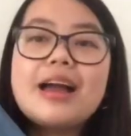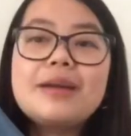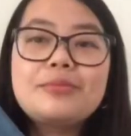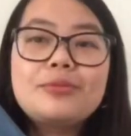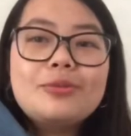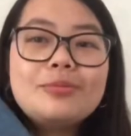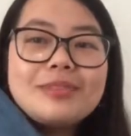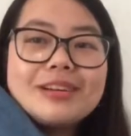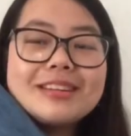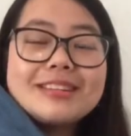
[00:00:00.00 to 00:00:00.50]
I
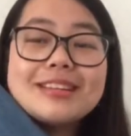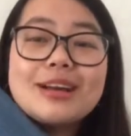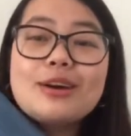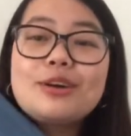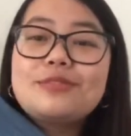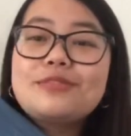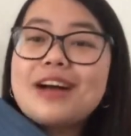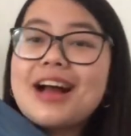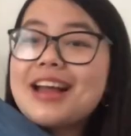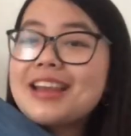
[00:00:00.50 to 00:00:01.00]
bought
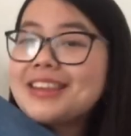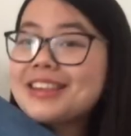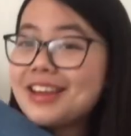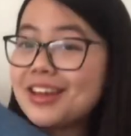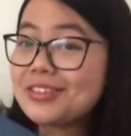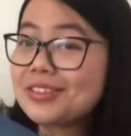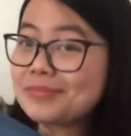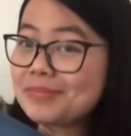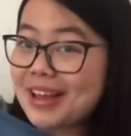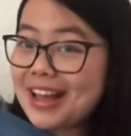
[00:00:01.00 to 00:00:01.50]
myself
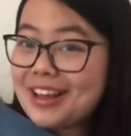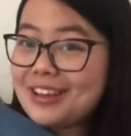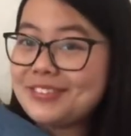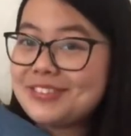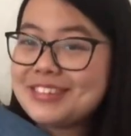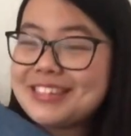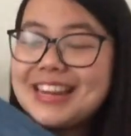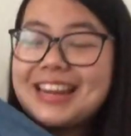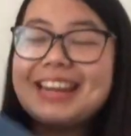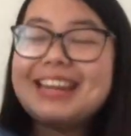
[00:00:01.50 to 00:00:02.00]
another pair
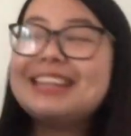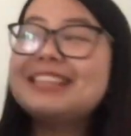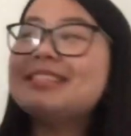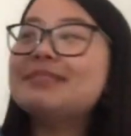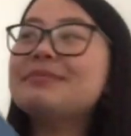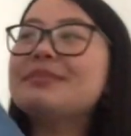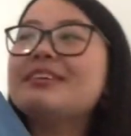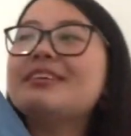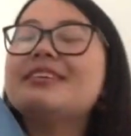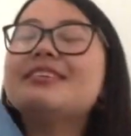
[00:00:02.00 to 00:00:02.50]
of
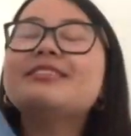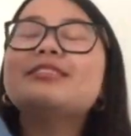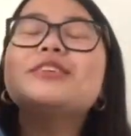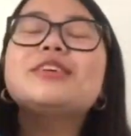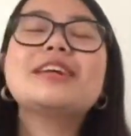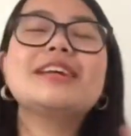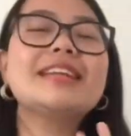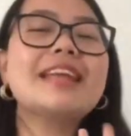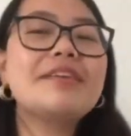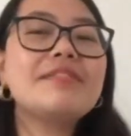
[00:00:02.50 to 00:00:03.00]
jeans because you
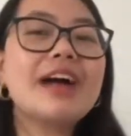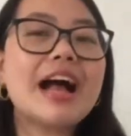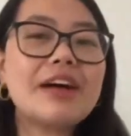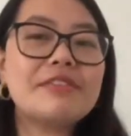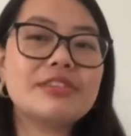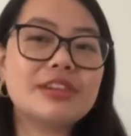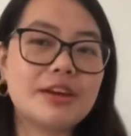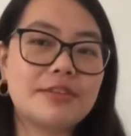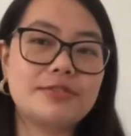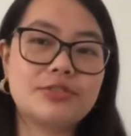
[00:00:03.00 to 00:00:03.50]
can never
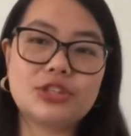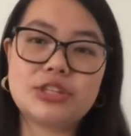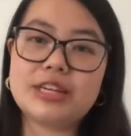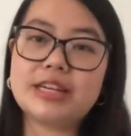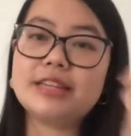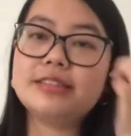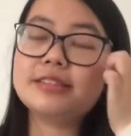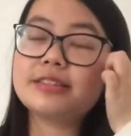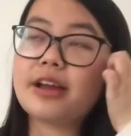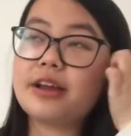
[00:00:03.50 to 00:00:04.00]
have enough
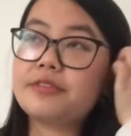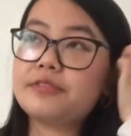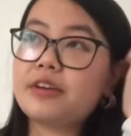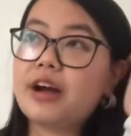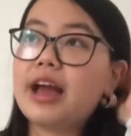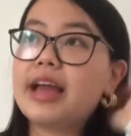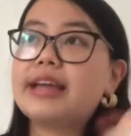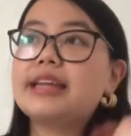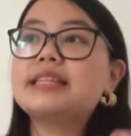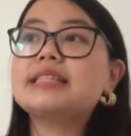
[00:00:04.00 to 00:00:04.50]
jeans, I
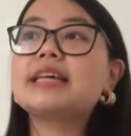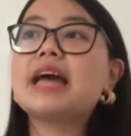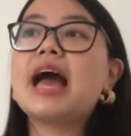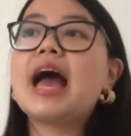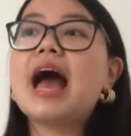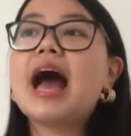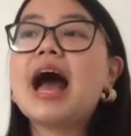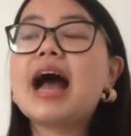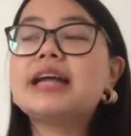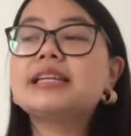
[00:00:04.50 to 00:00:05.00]
find.
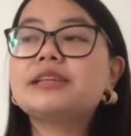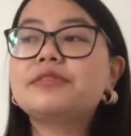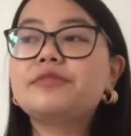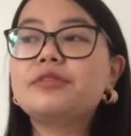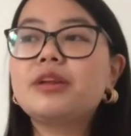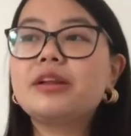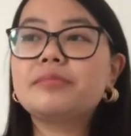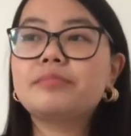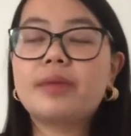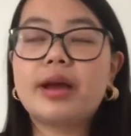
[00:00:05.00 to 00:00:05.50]
And I
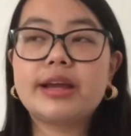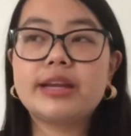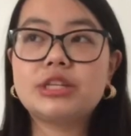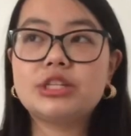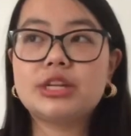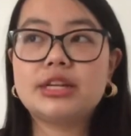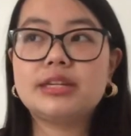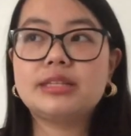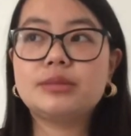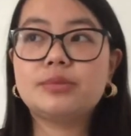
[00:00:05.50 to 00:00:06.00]
feel like my
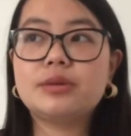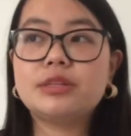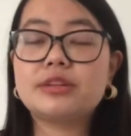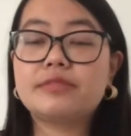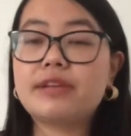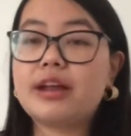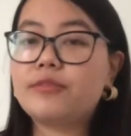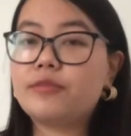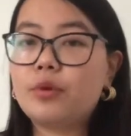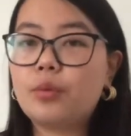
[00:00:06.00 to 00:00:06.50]
jeans, which
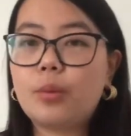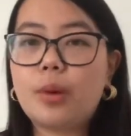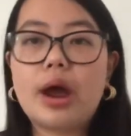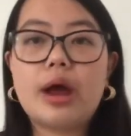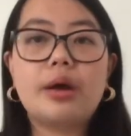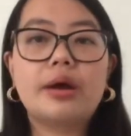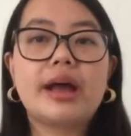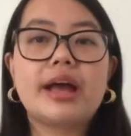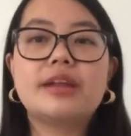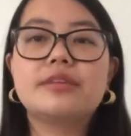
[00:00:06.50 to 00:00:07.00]
I've had for a
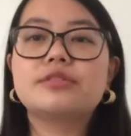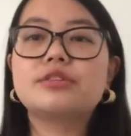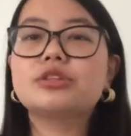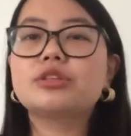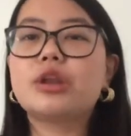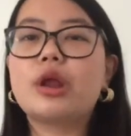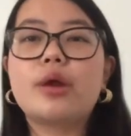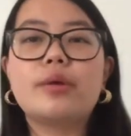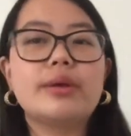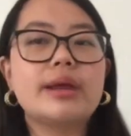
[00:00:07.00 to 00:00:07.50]
while, are kind of
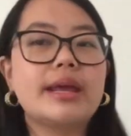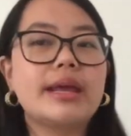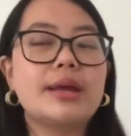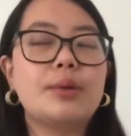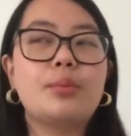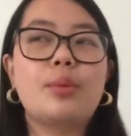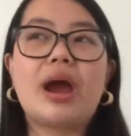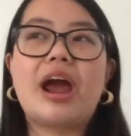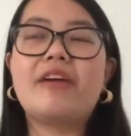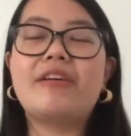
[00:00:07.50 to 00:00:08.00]

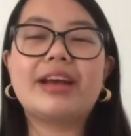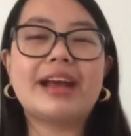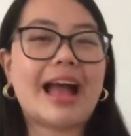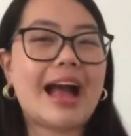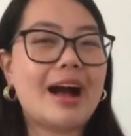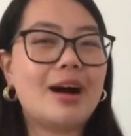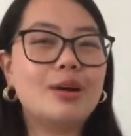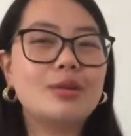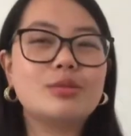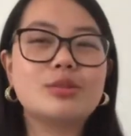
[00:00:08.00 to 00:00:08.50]
slowly wearing
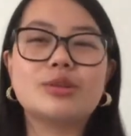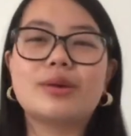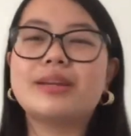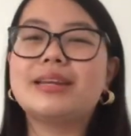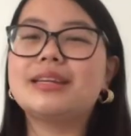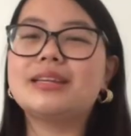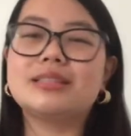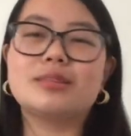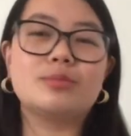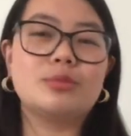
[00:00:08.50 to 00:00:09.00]
out, so I
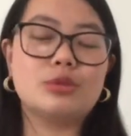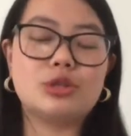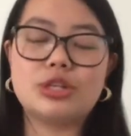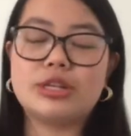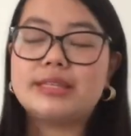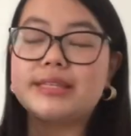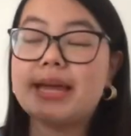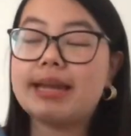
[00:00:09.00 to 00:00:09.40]
needed some more jeans